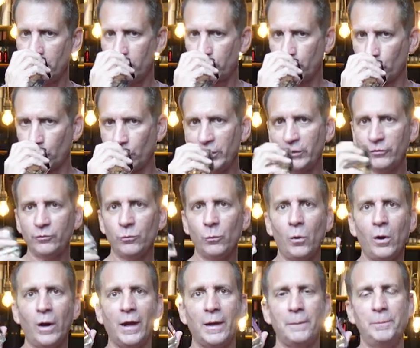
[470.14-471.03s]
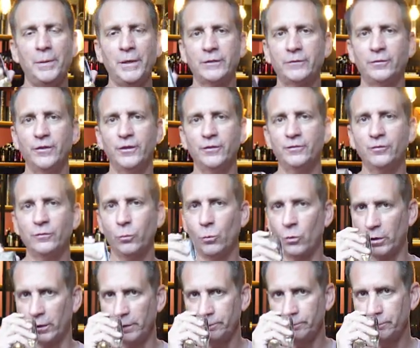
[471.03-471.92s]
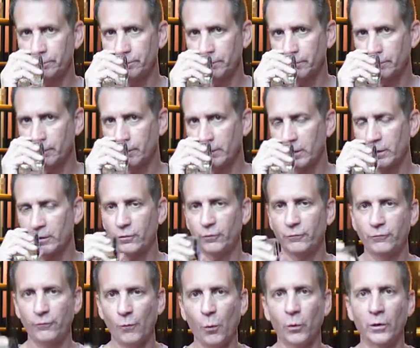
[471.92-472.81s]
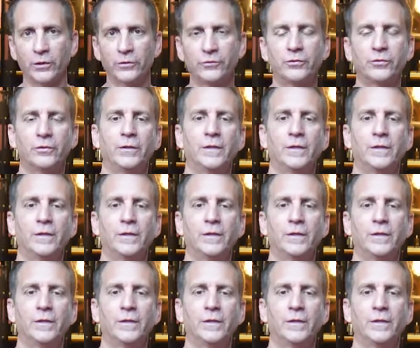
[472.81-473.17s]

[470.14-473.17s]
the reason why I picked this one, Cavort,